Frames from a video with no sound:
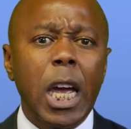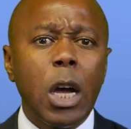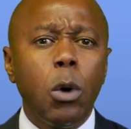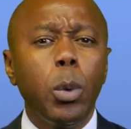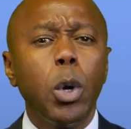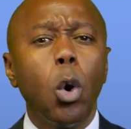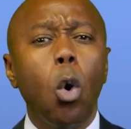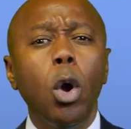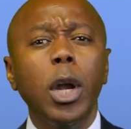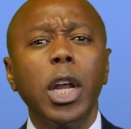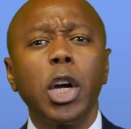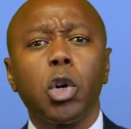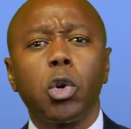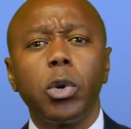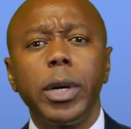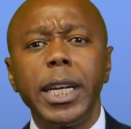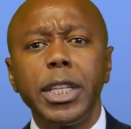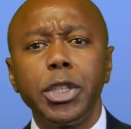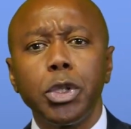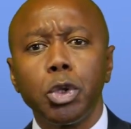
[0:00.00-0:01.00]
We all
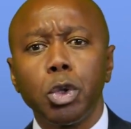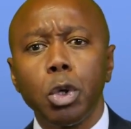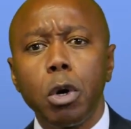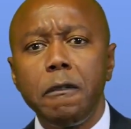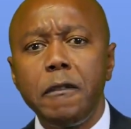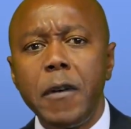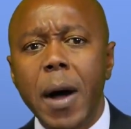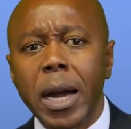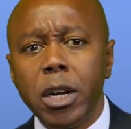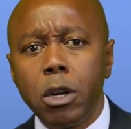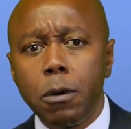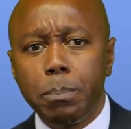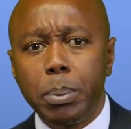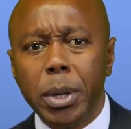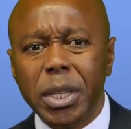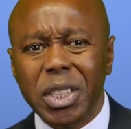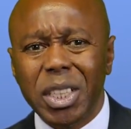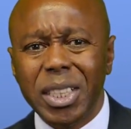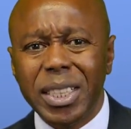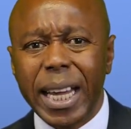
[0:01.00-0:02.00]
agreed to do a final
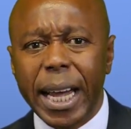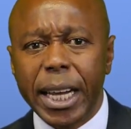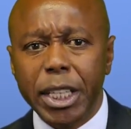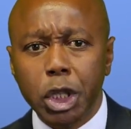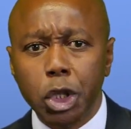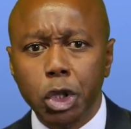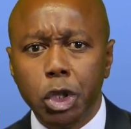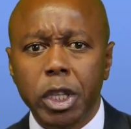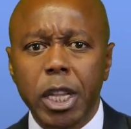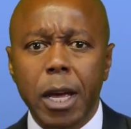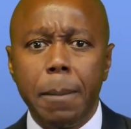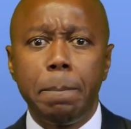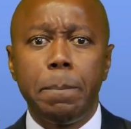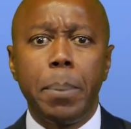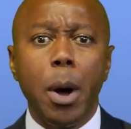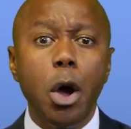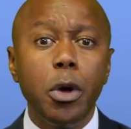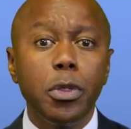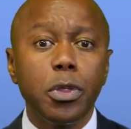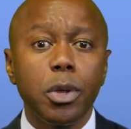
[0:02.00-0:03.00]
presentation to them
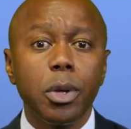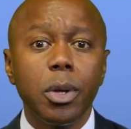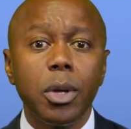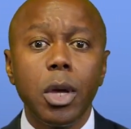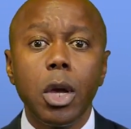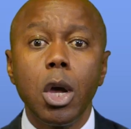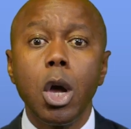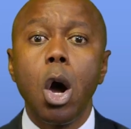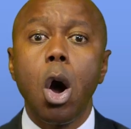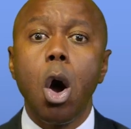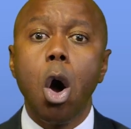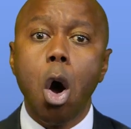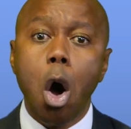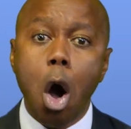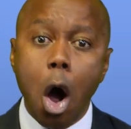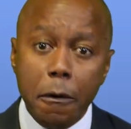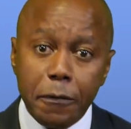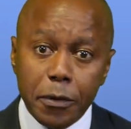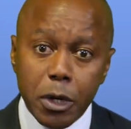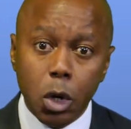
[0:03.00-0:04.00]
both,
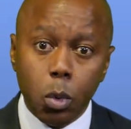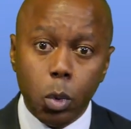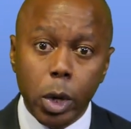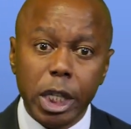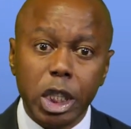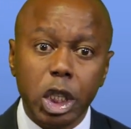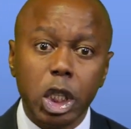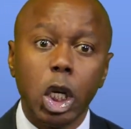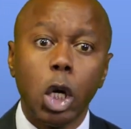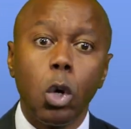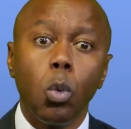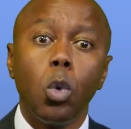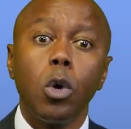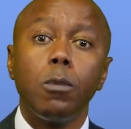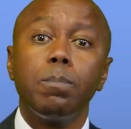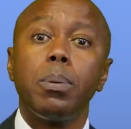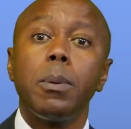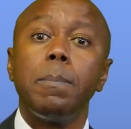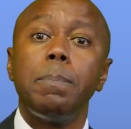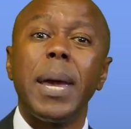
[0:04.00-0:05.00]
after which
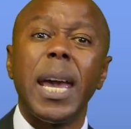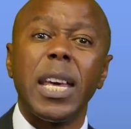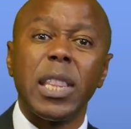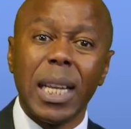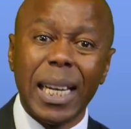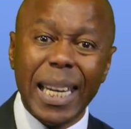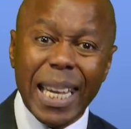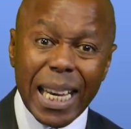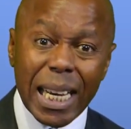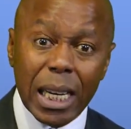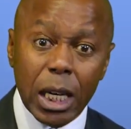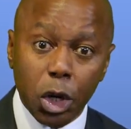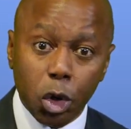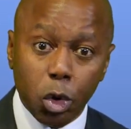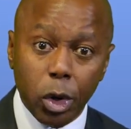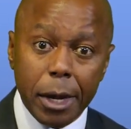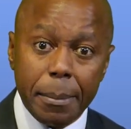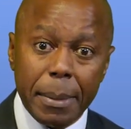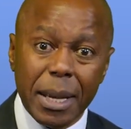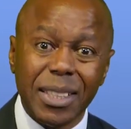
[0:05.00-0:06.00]
would prepare the legal
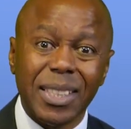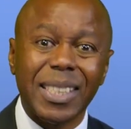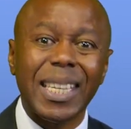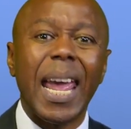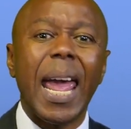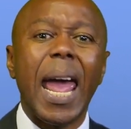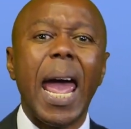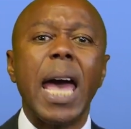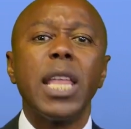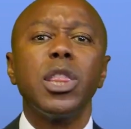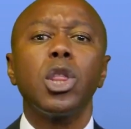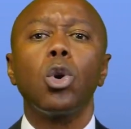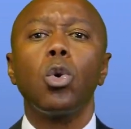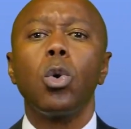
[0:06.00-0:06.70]
agreements and the